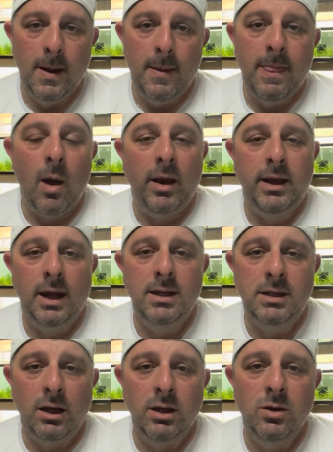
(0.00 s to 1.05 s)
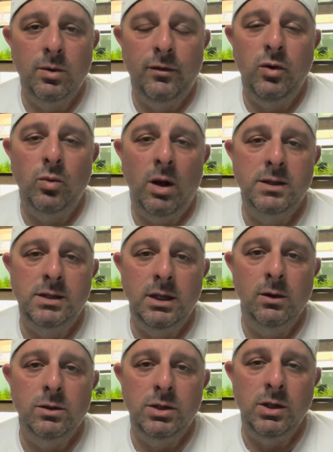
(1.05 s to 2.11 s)
Now, I can tell you, if you run
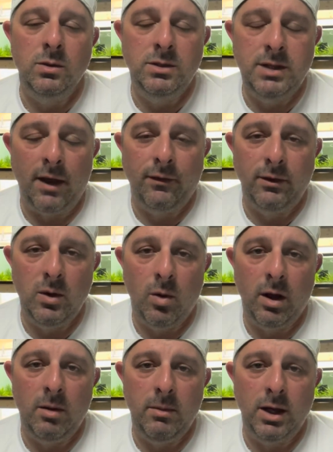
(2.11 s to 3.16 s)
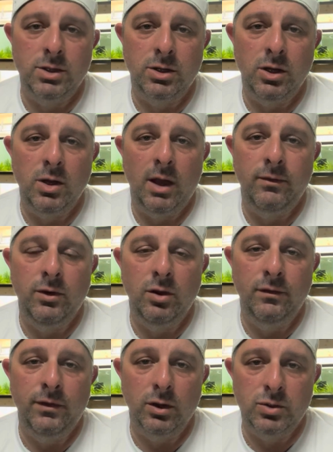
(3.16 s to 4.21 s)
CO2, you definitely want to make sure you have
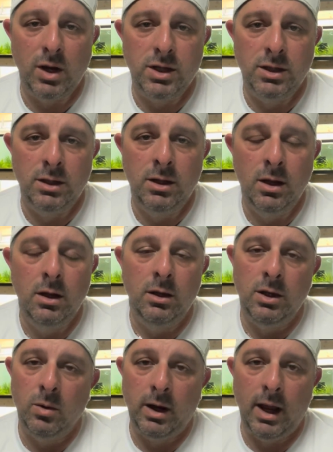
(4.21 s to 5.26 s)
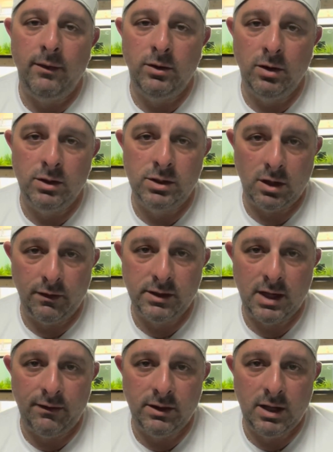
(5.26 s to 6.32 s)
good filtration. You want to have good surface
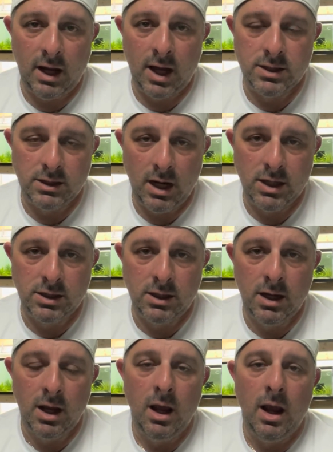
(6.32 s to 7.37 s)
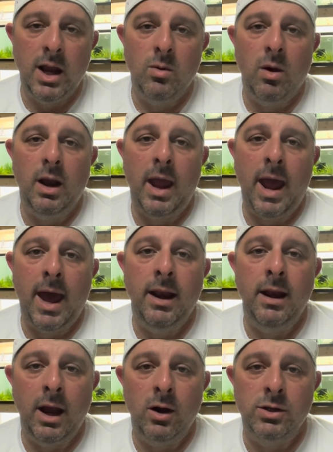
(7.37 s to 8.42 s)
agitation, and you want to add
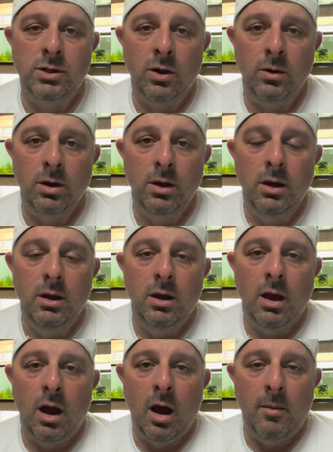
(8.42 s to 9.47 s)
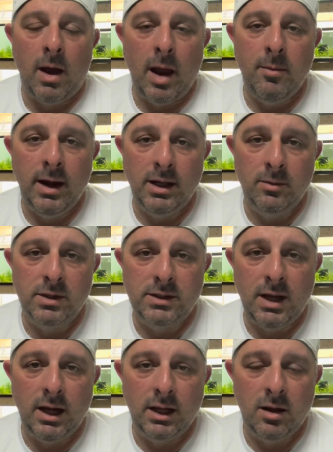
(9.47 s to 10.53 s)
an air stone. I made the
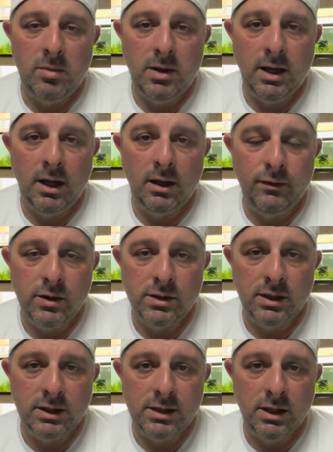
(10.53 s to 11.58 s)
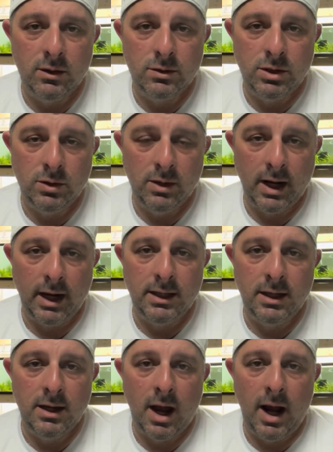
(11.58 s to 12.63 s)
mistake in the beginning of using CO2 that I
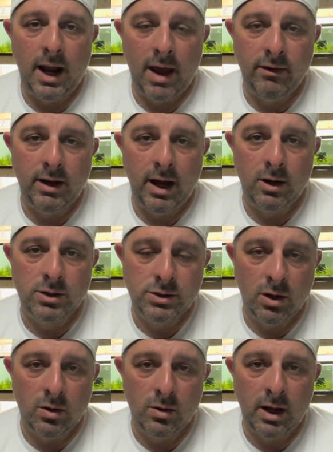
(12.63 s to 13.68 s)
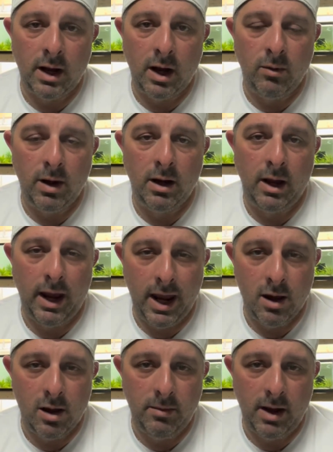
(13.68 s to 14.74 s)
did not have an air stone, and I ran a
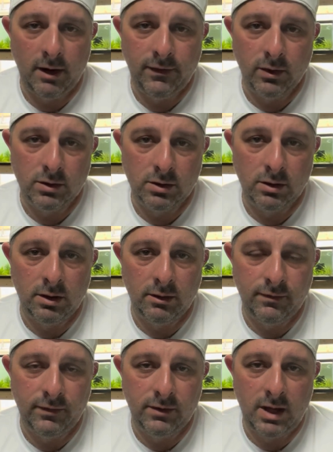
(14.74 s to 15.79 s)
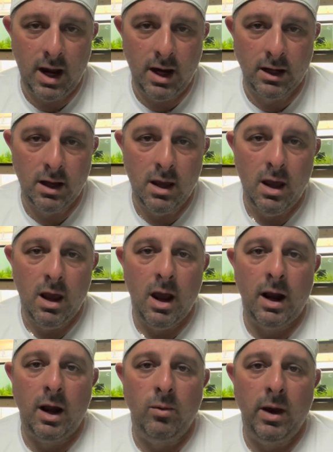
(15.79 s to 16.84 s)
hang-on back filter in the tank,
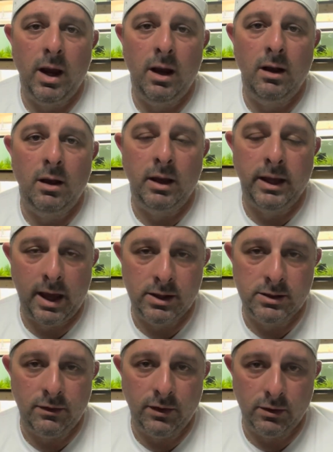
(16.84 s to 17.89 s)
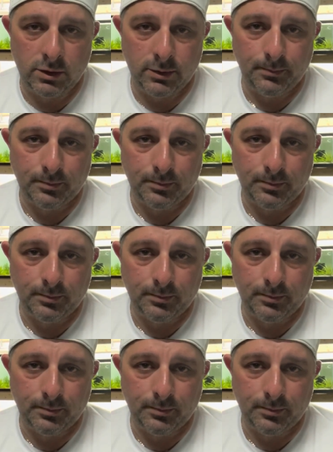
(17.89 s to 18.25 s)
and I ran a canister filter.